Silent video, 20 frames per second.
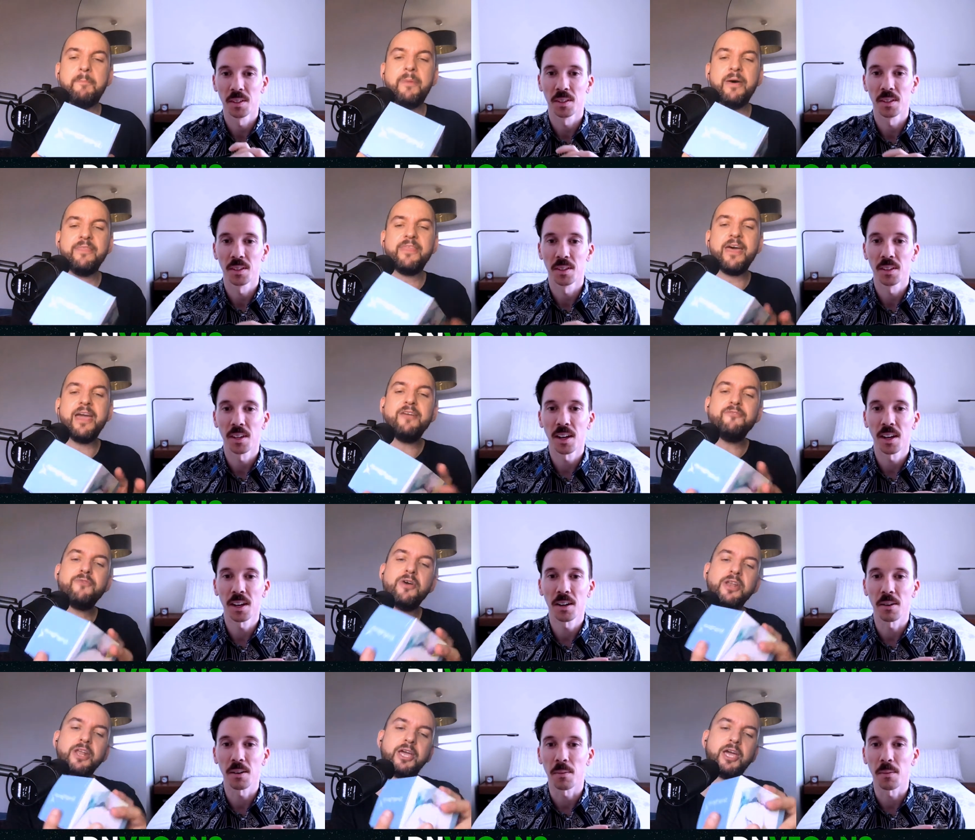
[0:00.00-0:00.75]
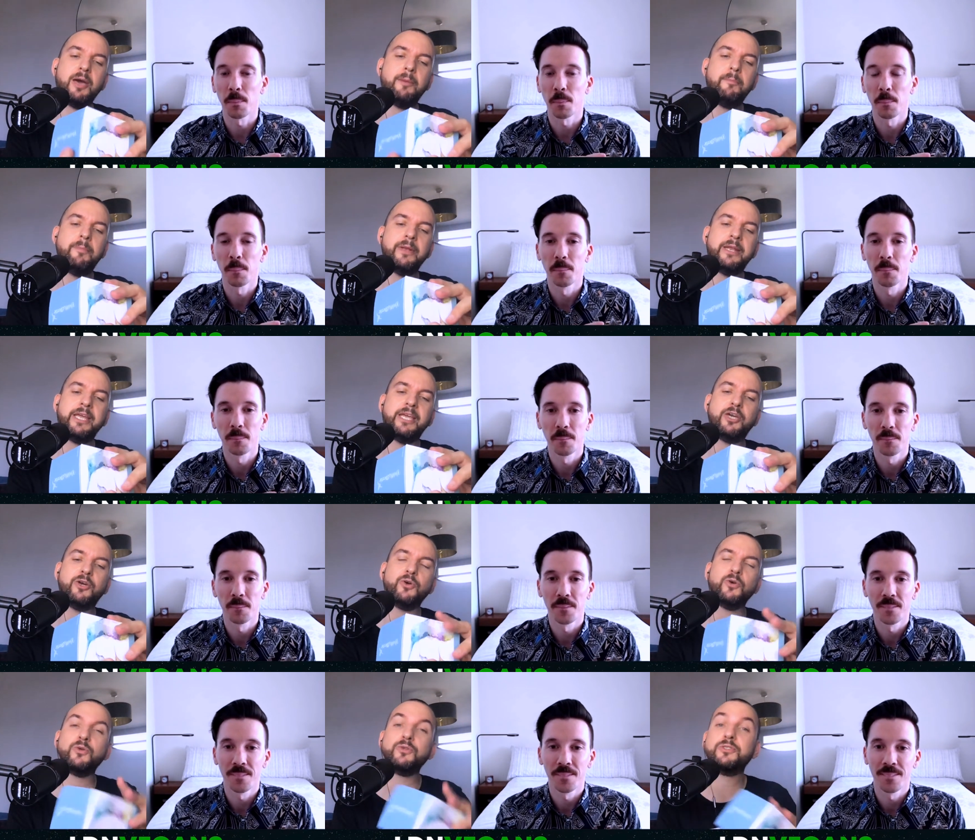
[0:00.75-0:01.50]
Speaker 1: But they run a company
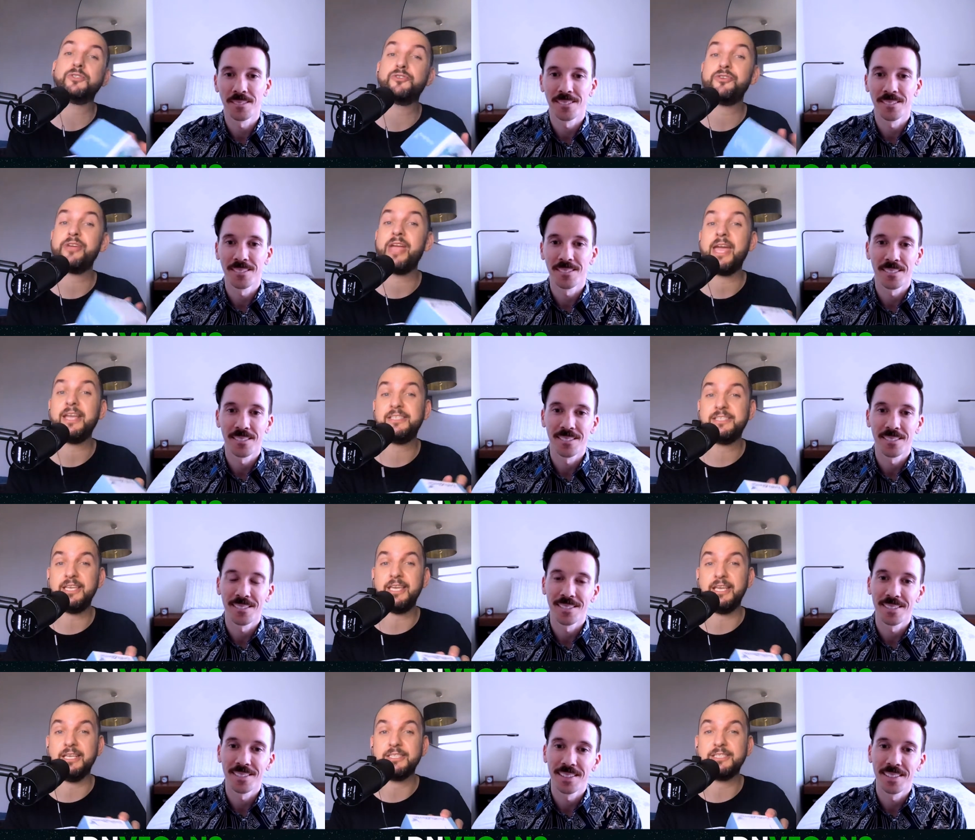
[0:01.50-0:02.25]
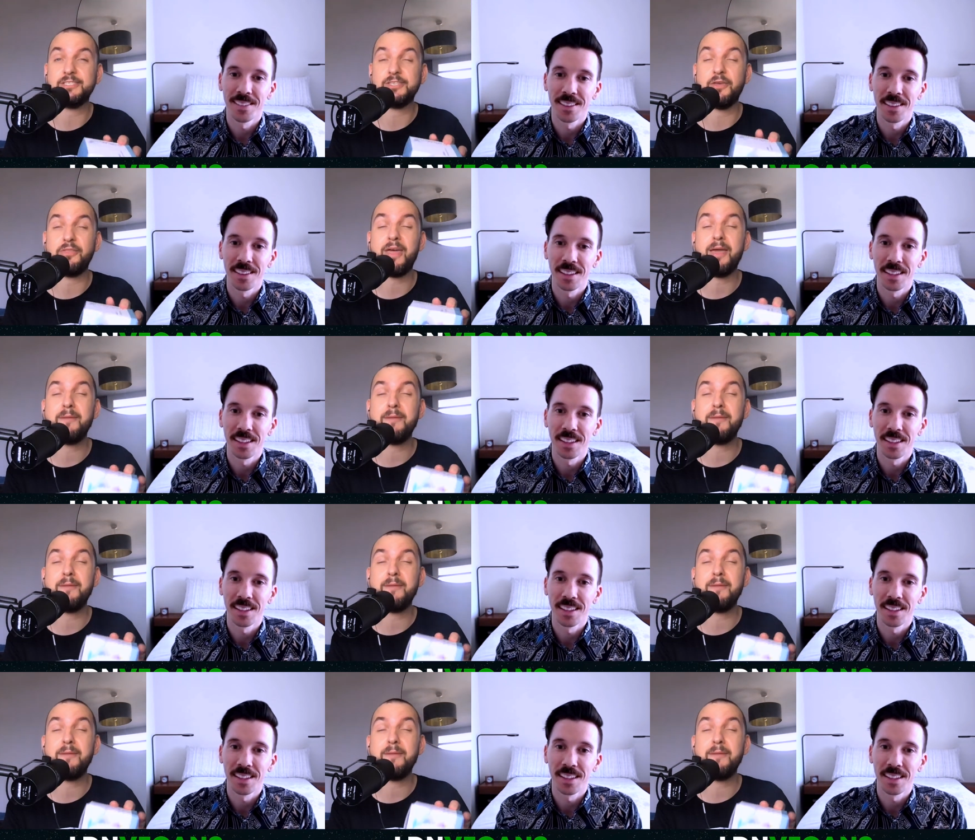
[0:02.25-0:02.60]
called Creatix, so